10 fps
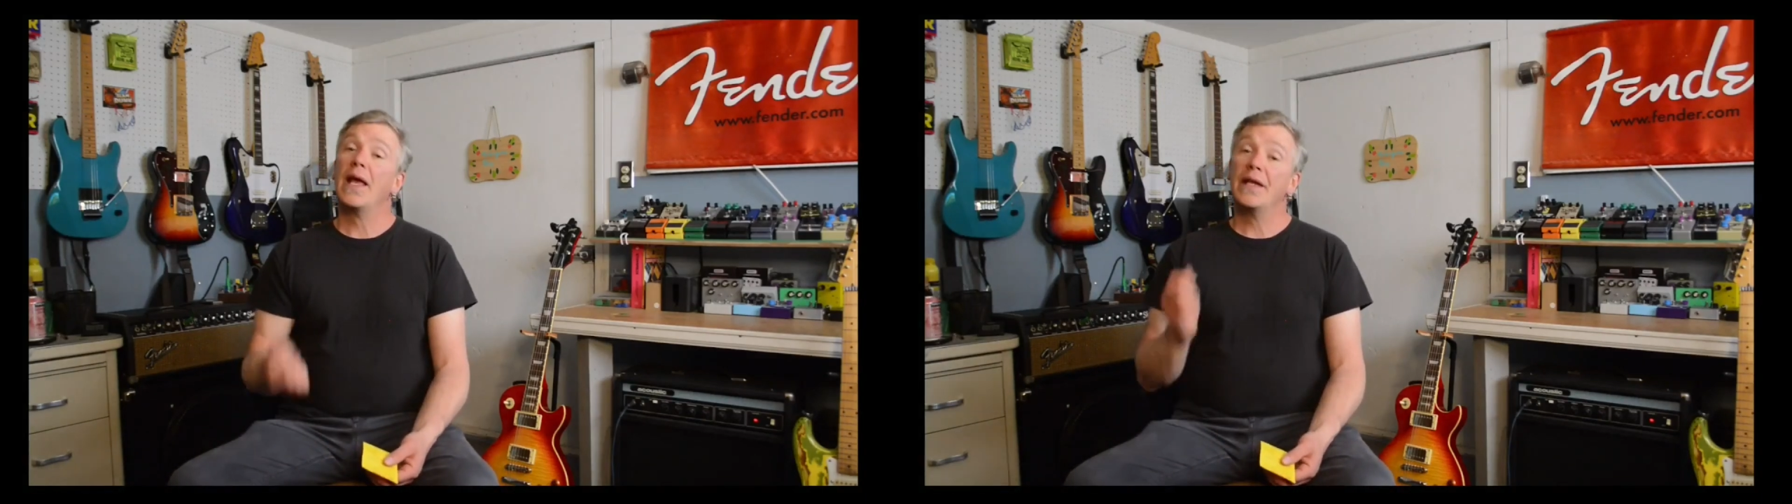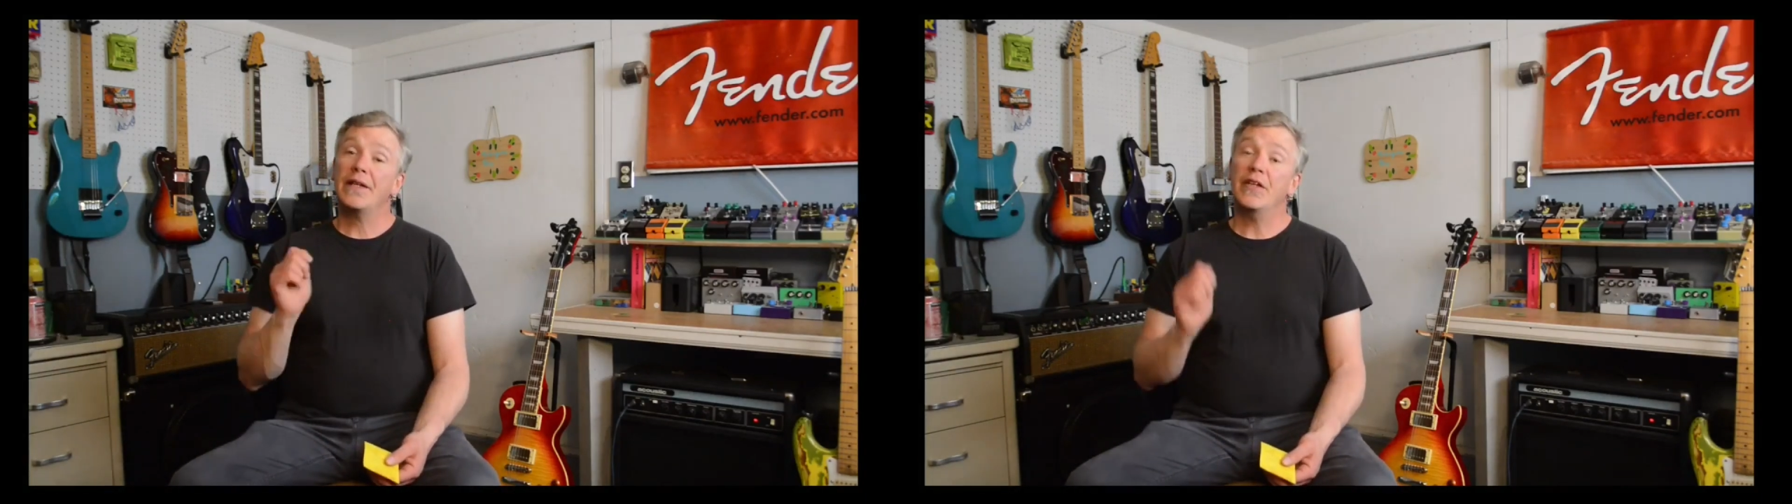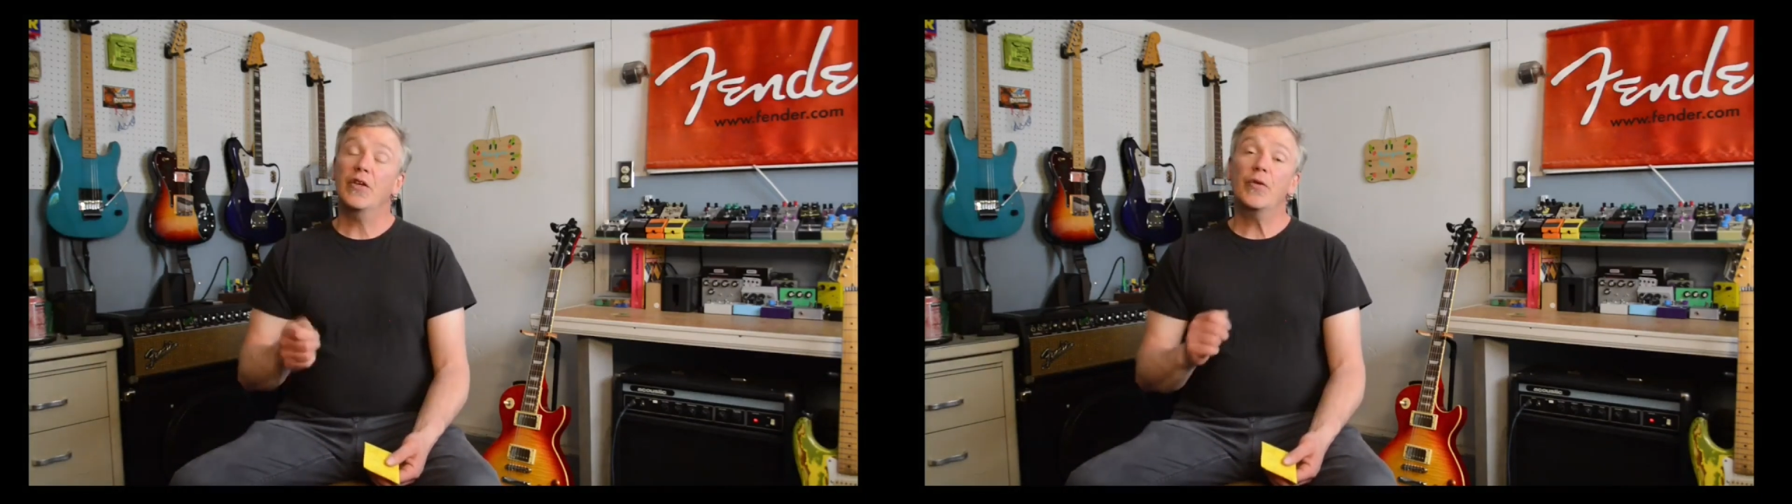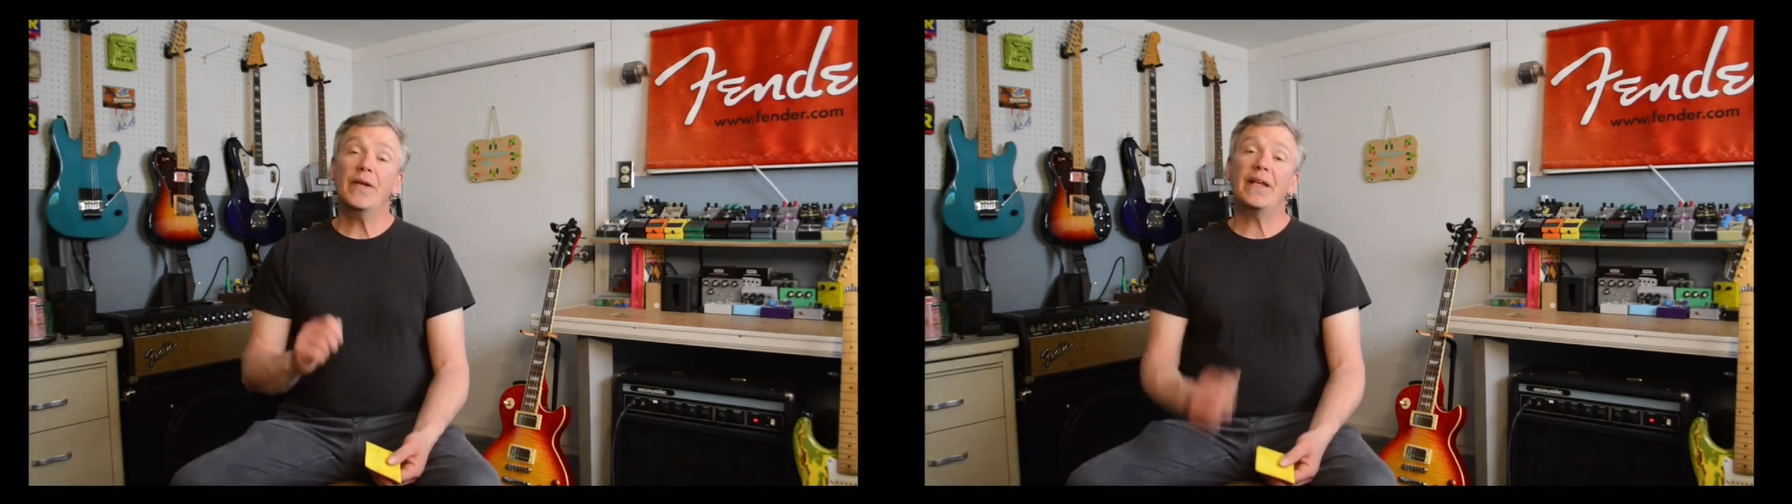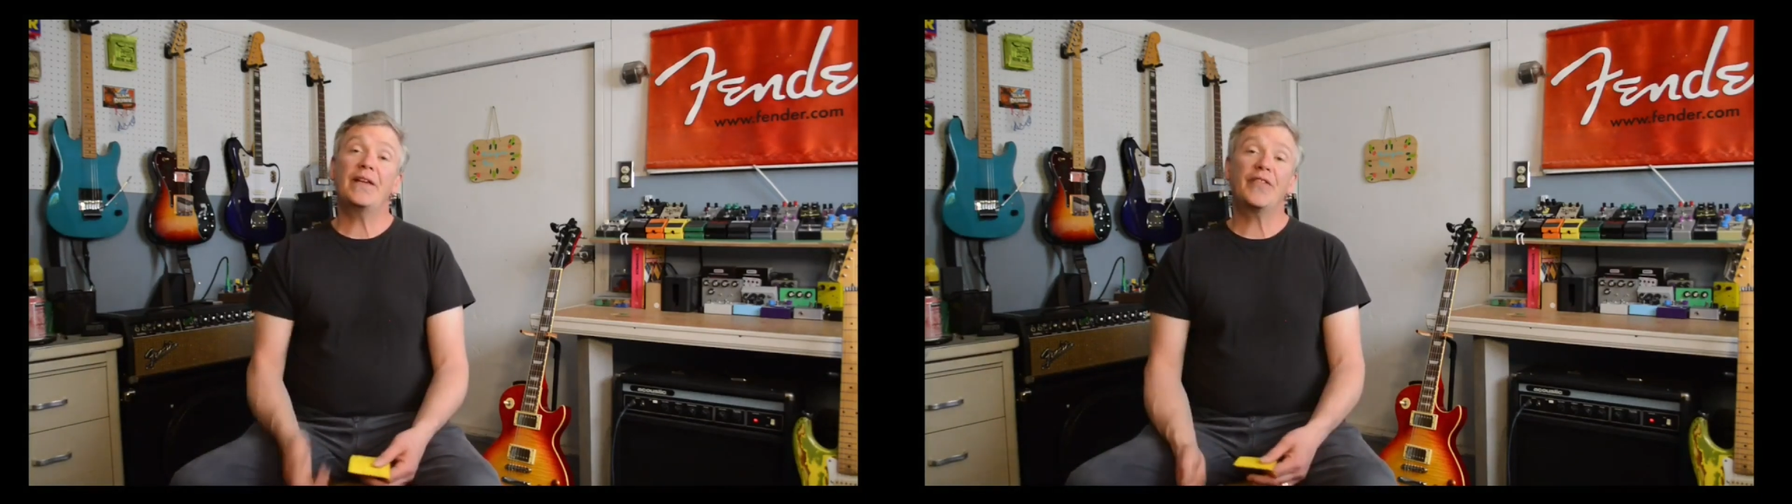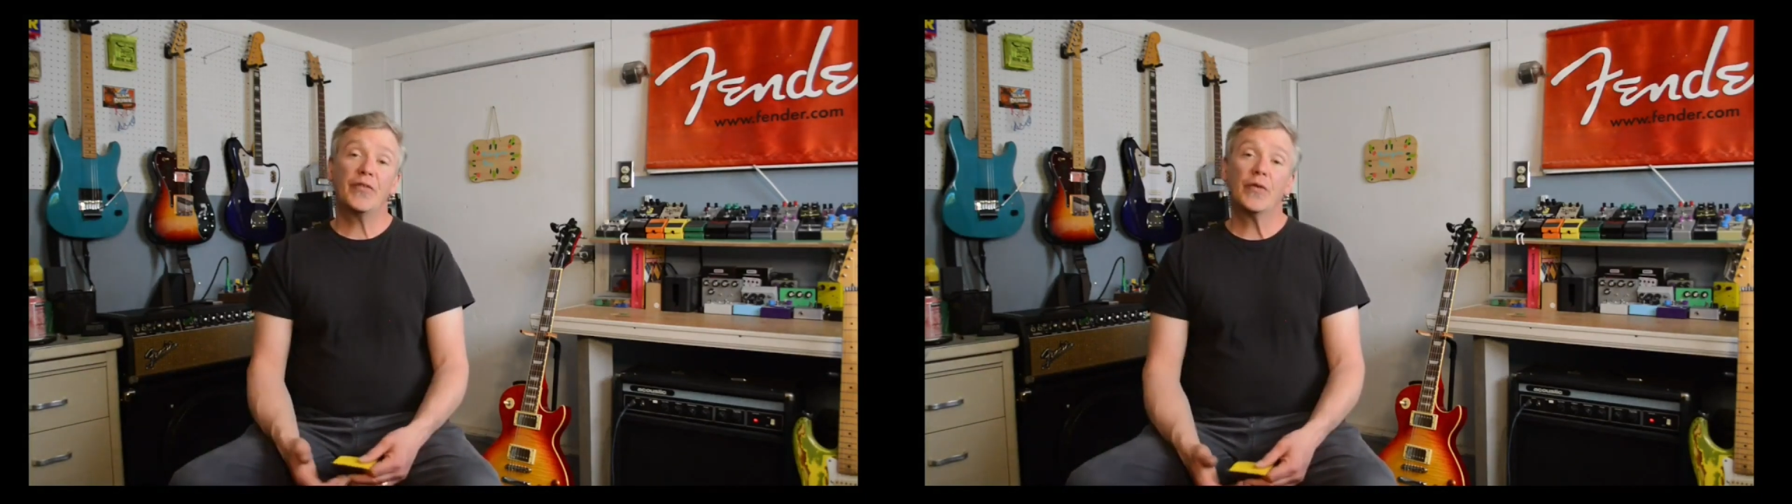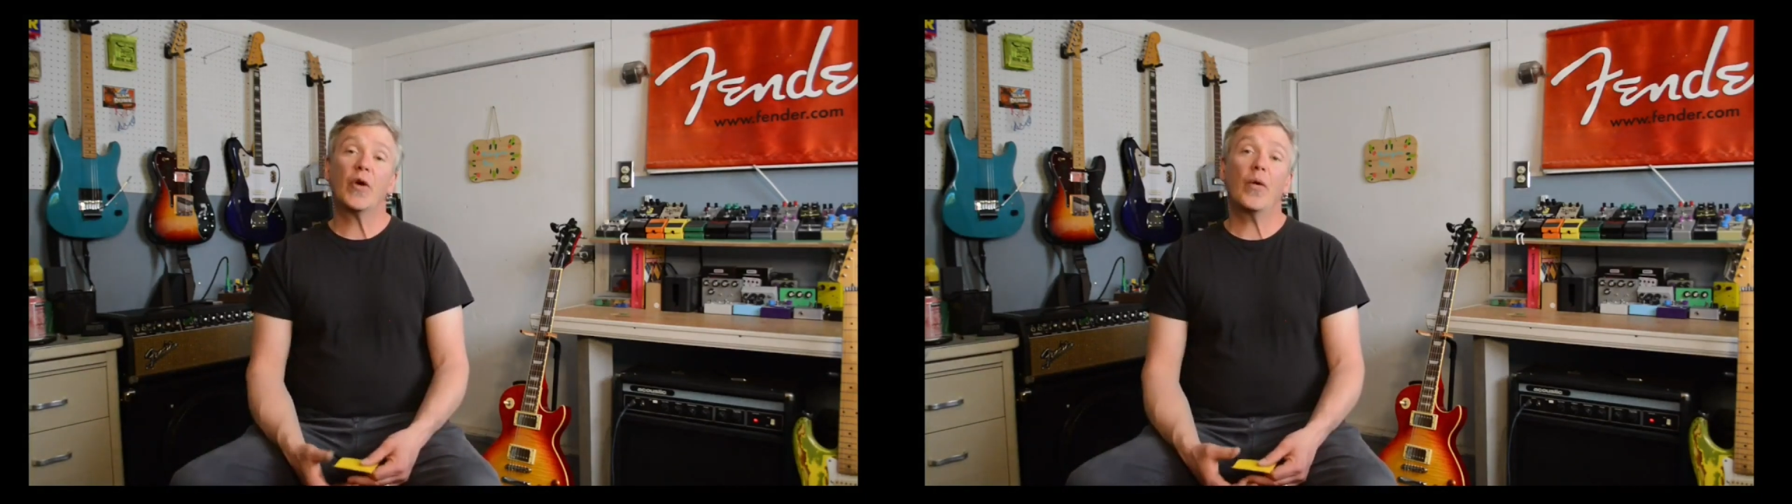you need to go